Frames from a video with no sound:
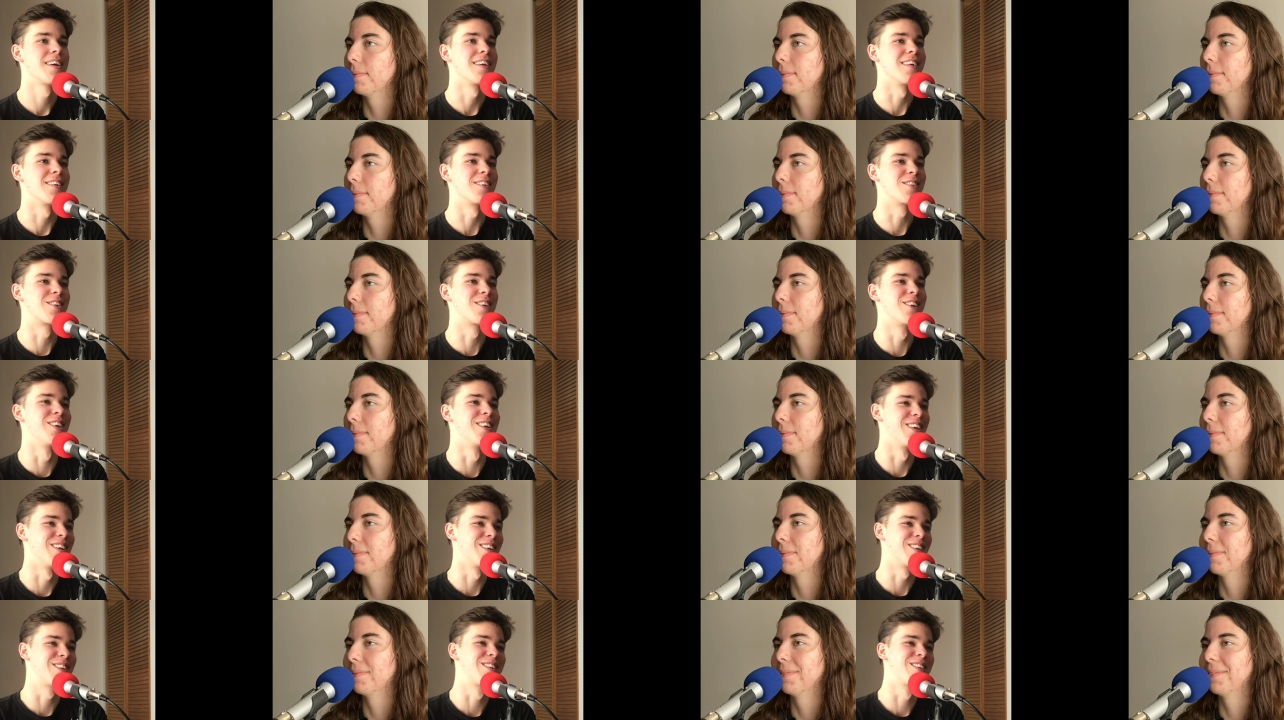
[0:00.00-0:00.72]
Speaker 1: it's
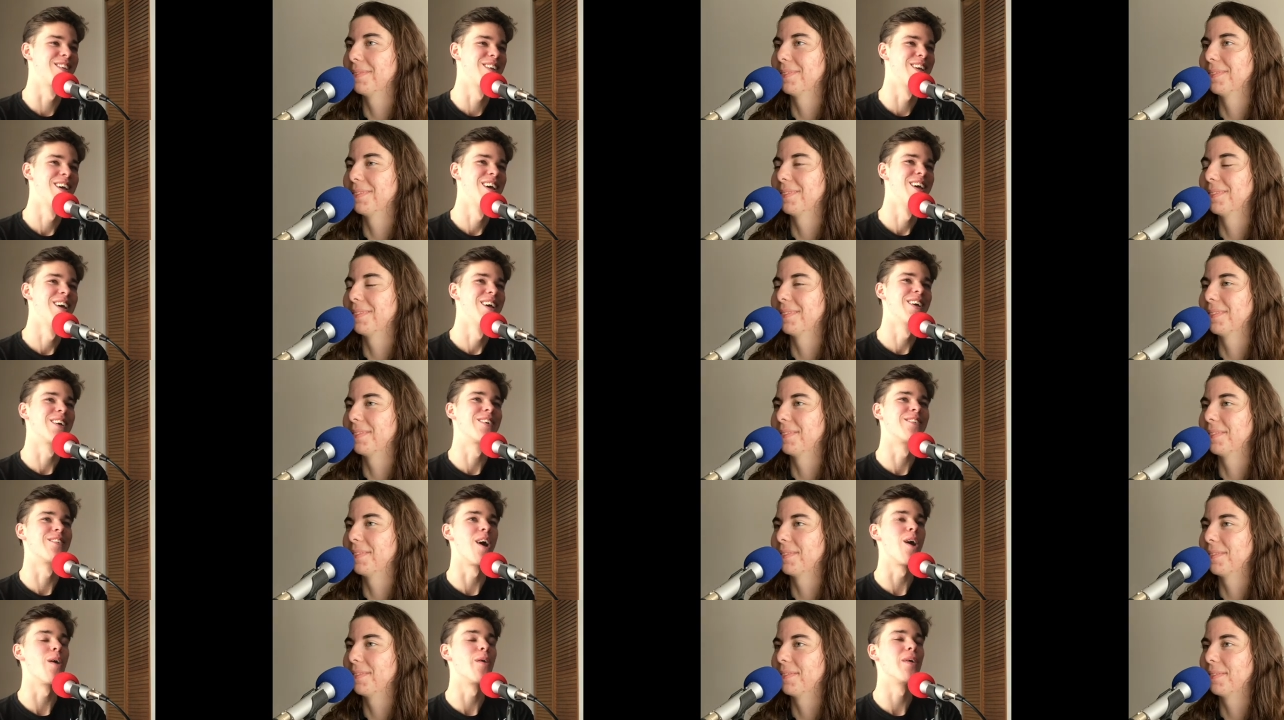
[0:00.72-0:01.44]
just
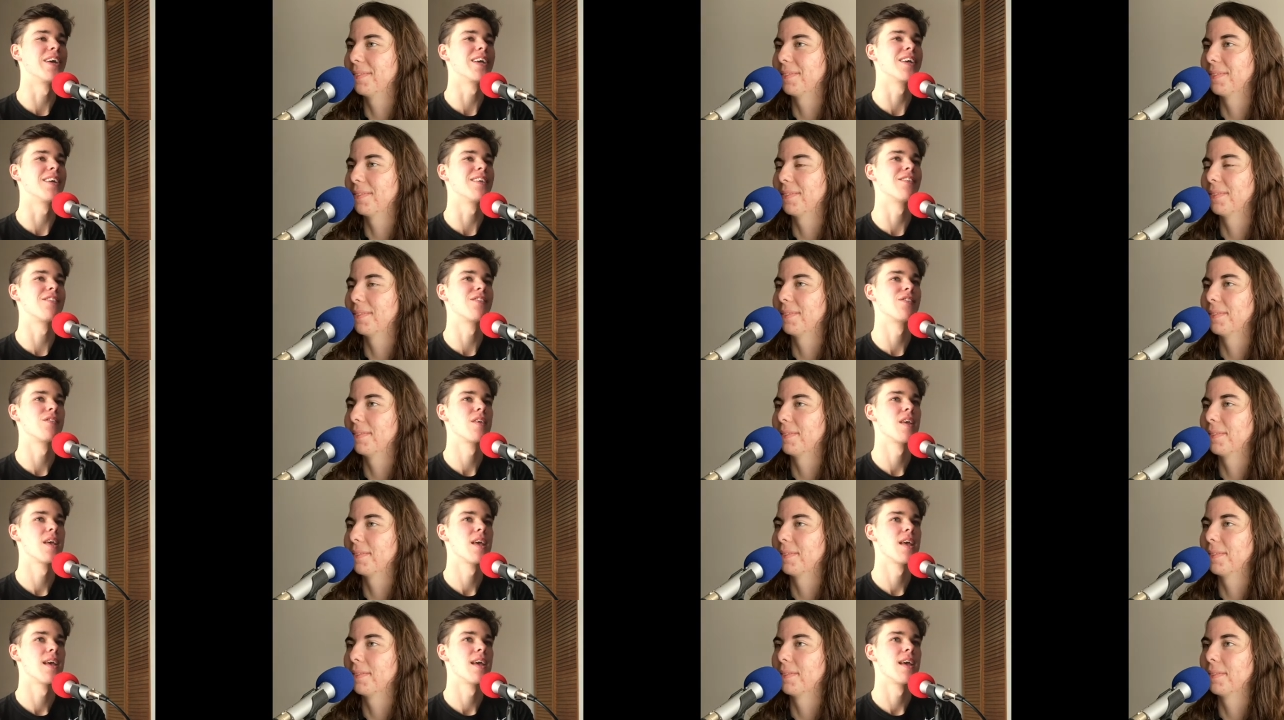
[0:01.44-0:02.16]
growing its
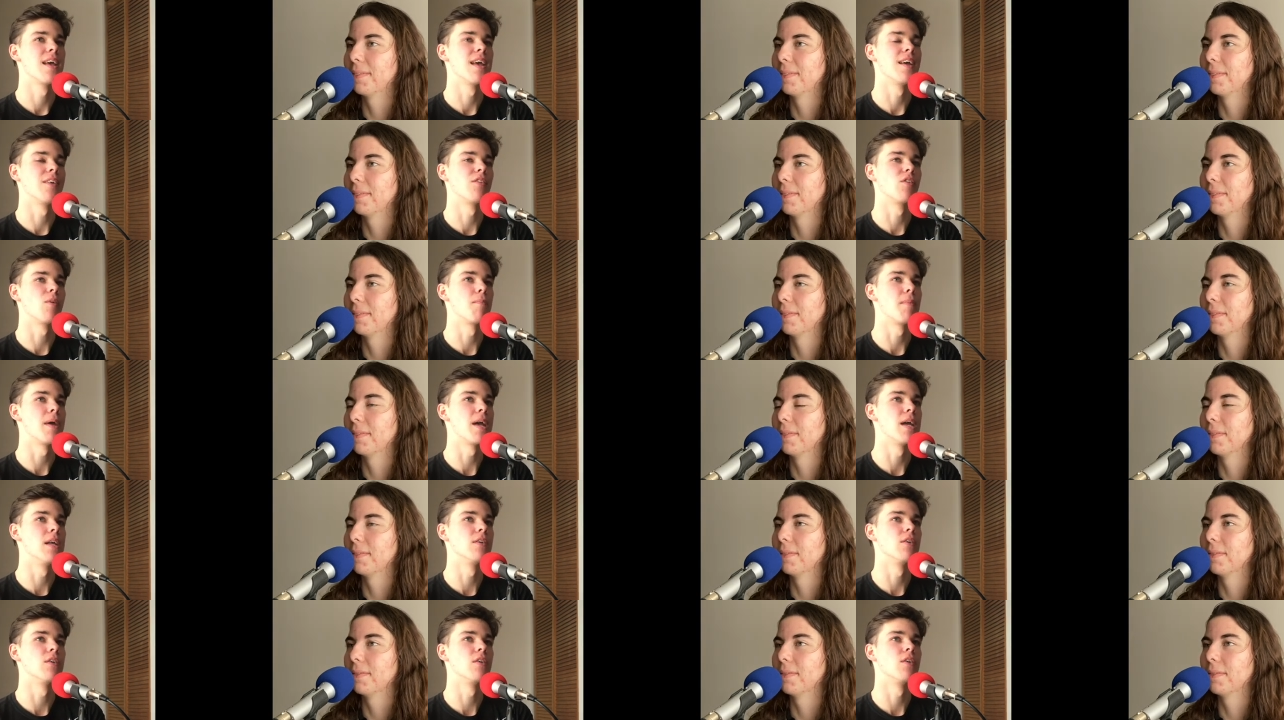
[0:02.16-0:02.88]
its
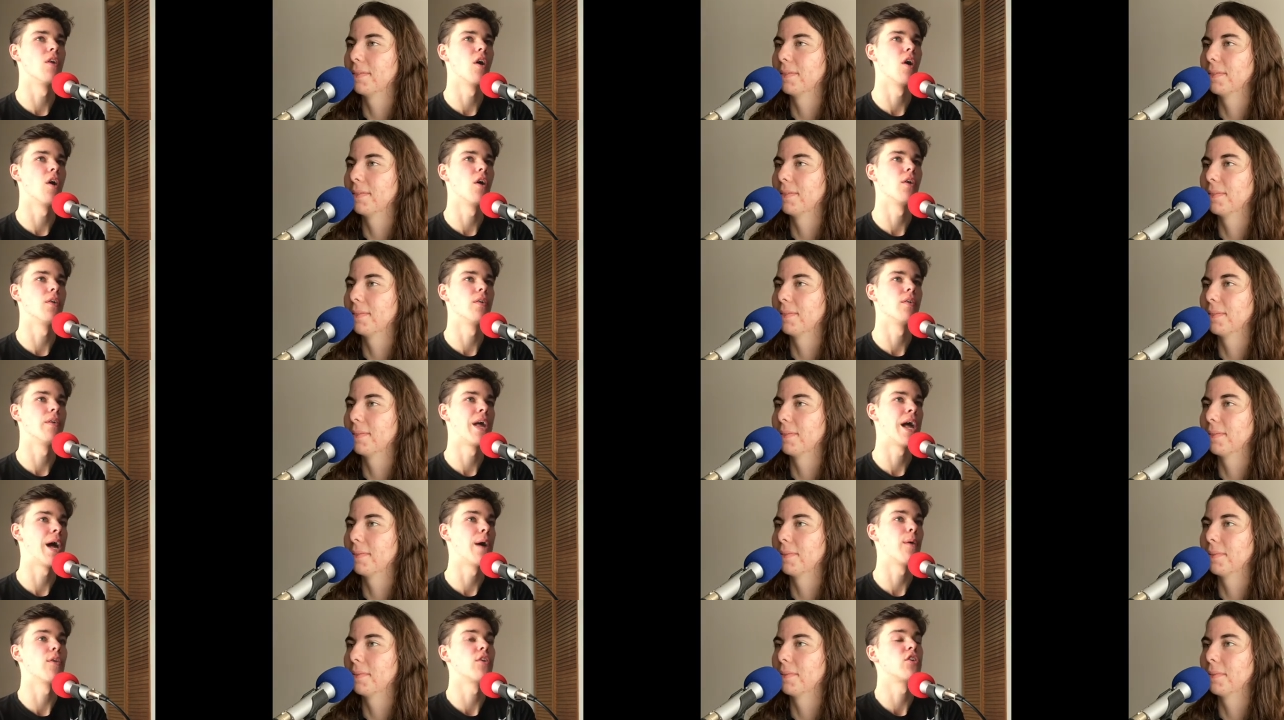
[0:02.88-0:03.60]
opinion on
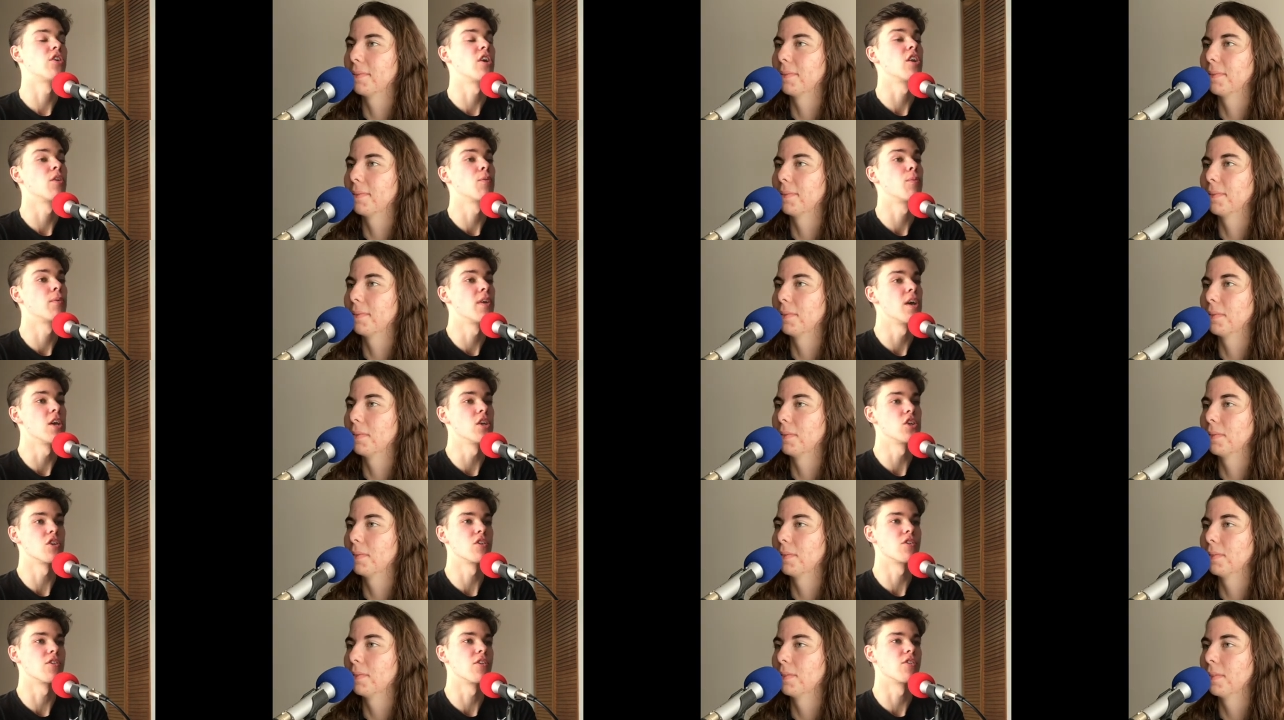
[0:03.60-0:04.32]
how the
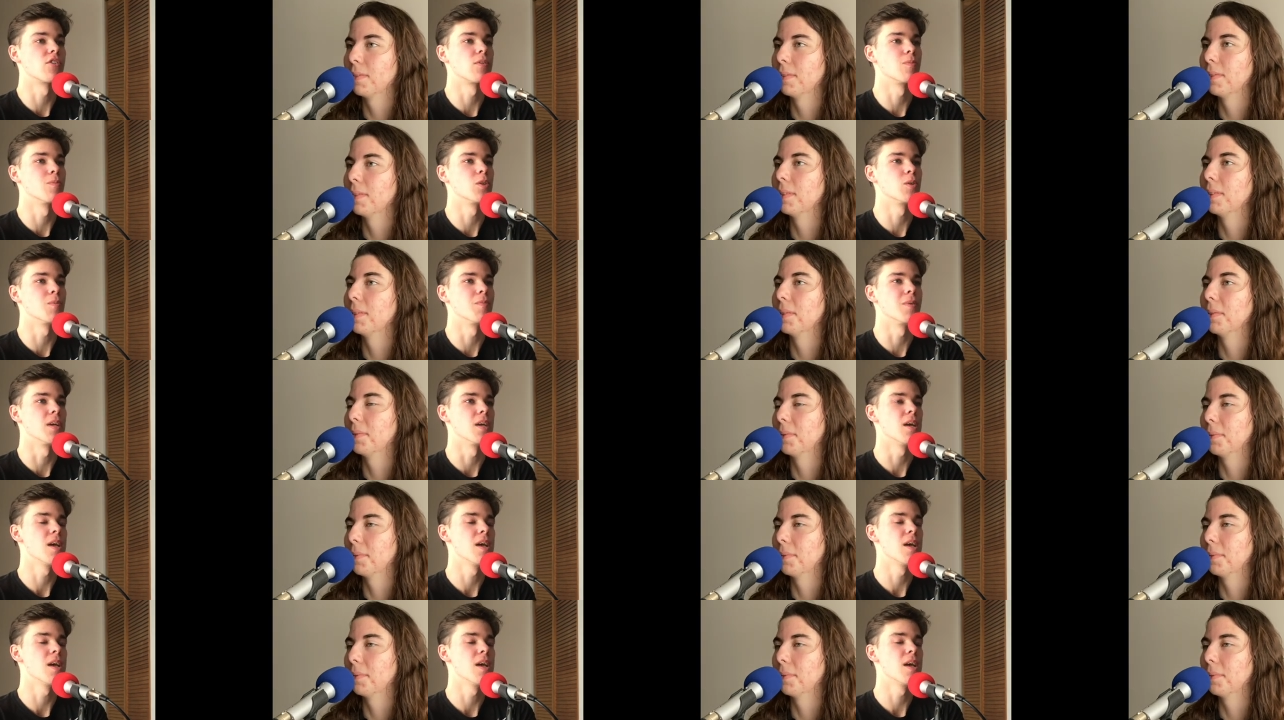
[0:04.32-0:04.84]
transportation system should be.